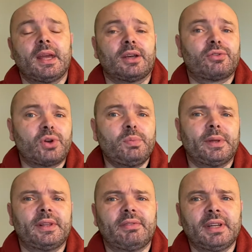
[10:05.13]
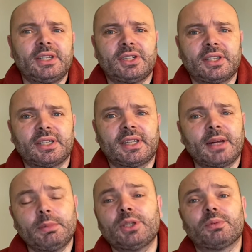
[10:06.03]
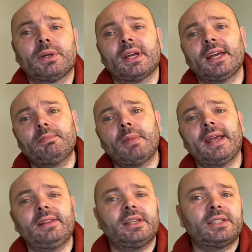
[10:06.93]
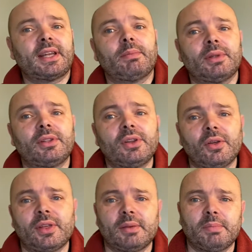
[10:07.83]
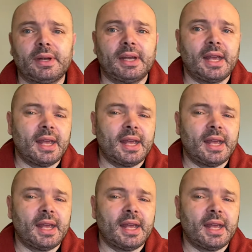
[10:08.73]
group in the religious establishment, had made the Sabbath nothing but a